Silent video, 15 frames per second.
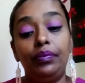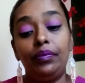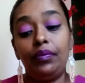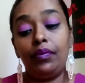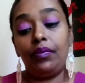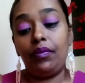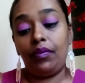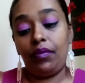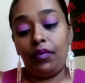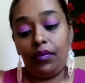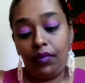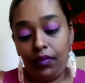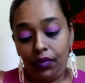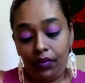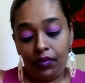
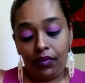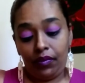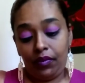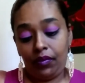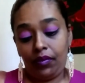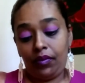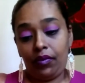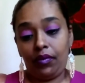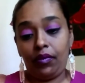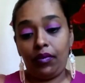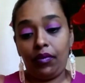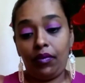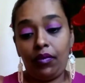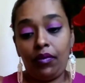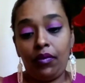No one is speaking in this clip.